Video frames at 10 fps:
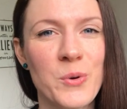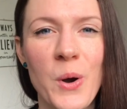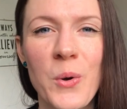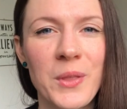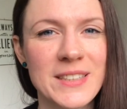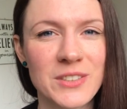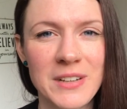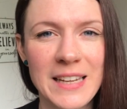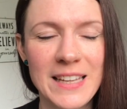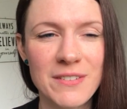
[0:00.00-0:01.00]
Oh, that's a
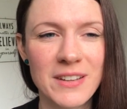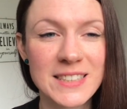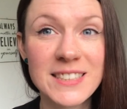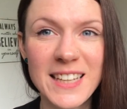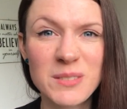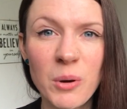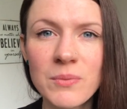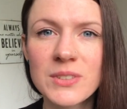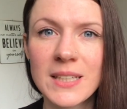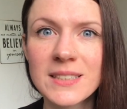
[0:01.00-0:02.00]
relief. 6
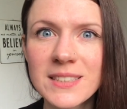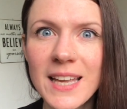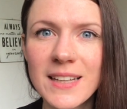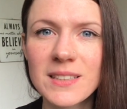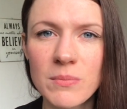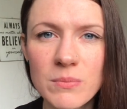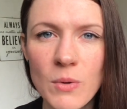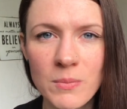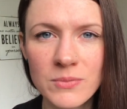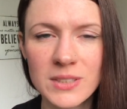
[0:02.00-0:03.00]
months, 6
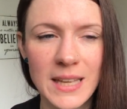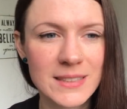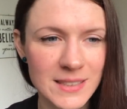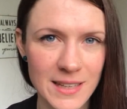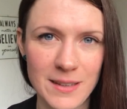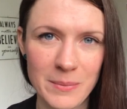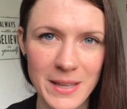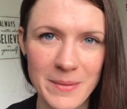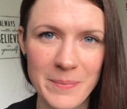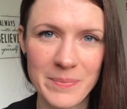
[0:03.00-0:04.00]
months it's taken
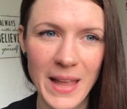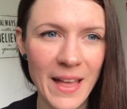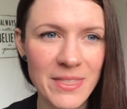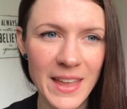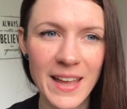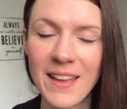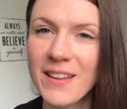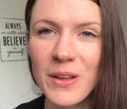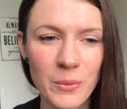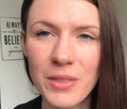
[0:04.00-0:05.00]
me, and there
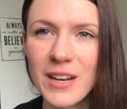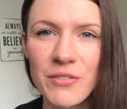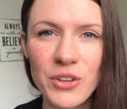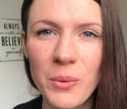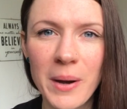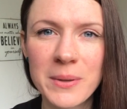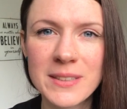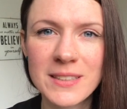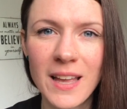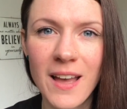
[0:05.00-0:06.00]
within a few
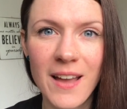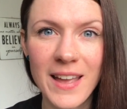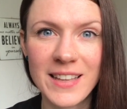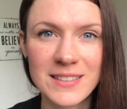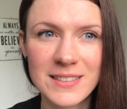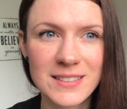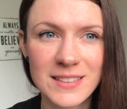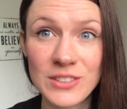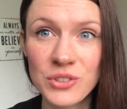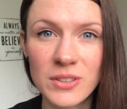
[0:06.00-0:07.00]
hours it's
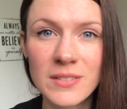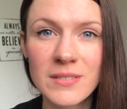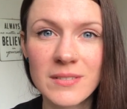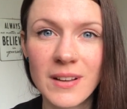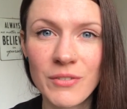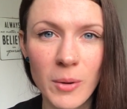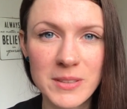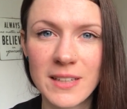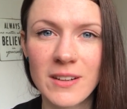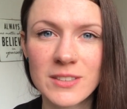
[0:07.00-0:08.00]
done. I've got my
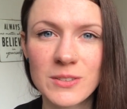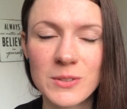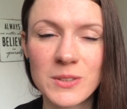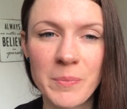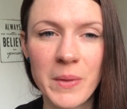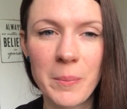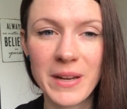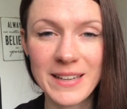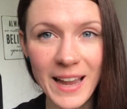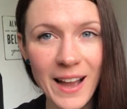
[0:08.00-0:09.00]
10 articles. But
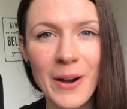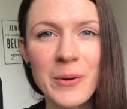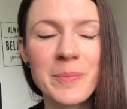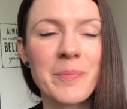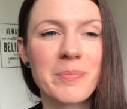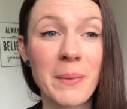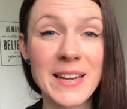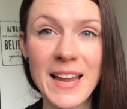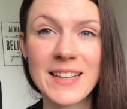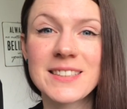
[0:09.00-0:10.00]
now my
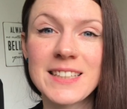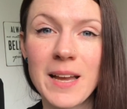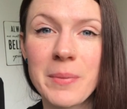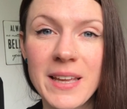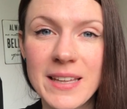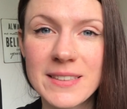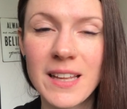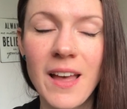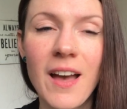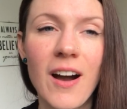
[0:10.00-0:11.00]
next step is
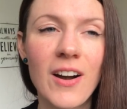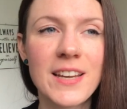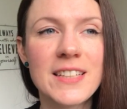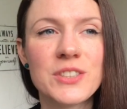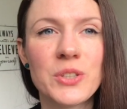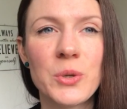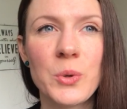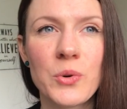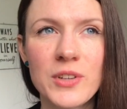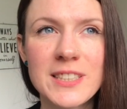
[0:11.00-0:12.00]
I need
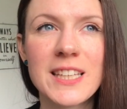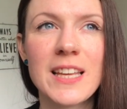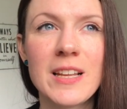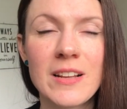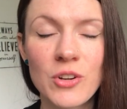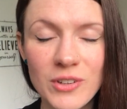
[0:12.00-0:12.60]
to critically